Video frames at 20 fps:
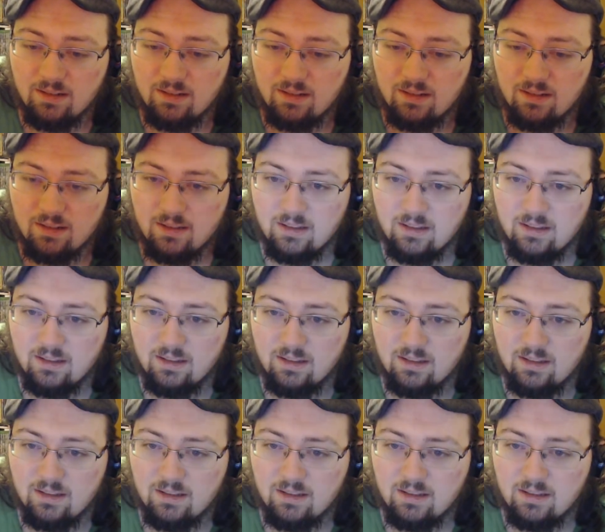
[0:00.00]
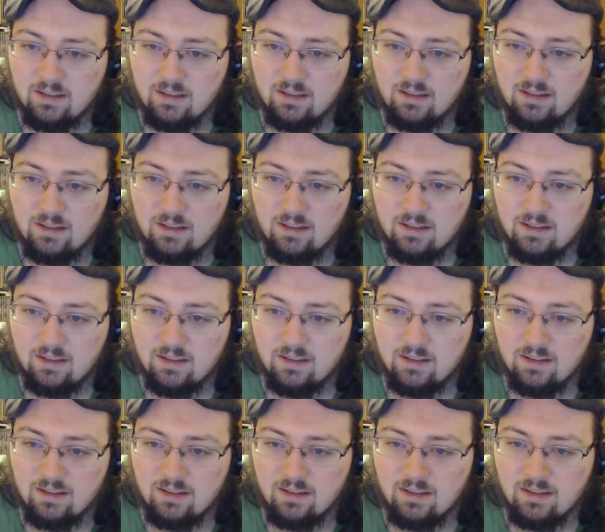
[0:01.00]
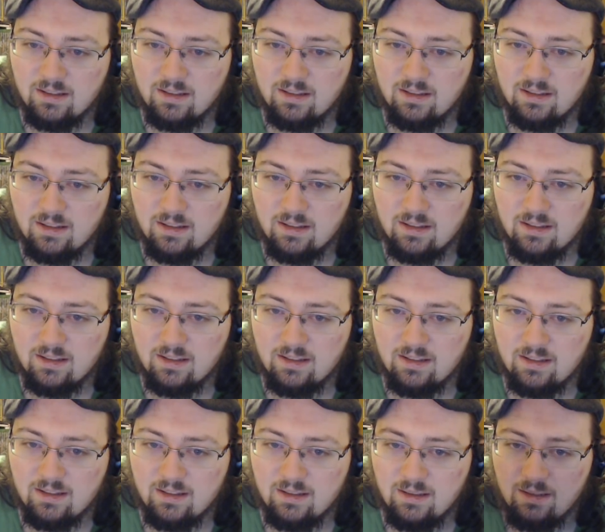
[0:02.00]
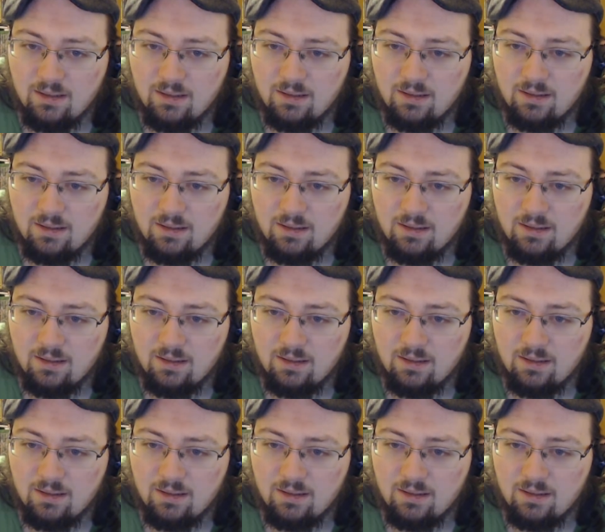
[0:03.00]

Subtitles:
(silence)